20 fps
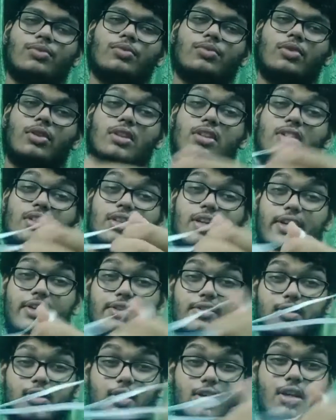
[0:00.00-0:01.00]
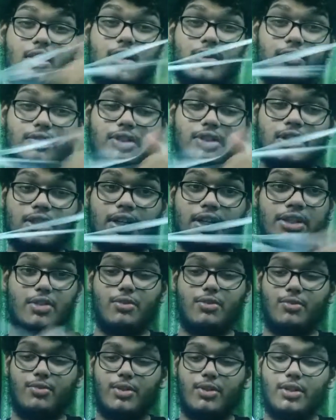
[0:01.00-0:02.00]
threads which are attached
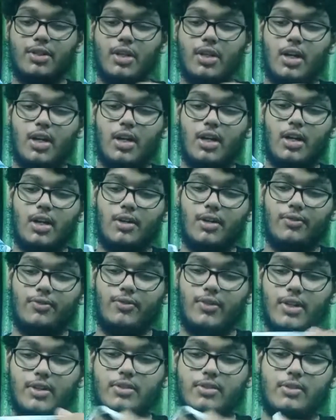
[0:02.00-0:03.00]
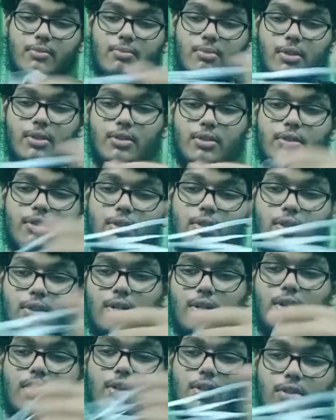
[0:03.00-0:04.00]
to it are flexible.
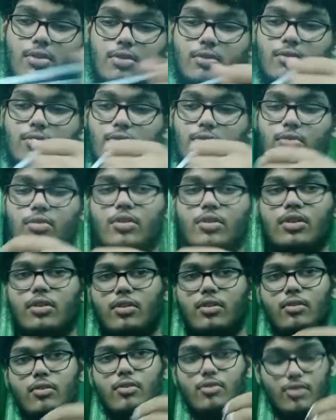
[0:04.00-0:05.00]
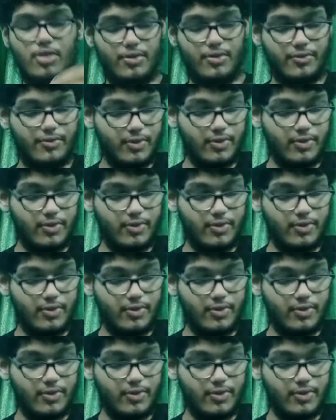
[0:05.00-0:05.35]
You know, you give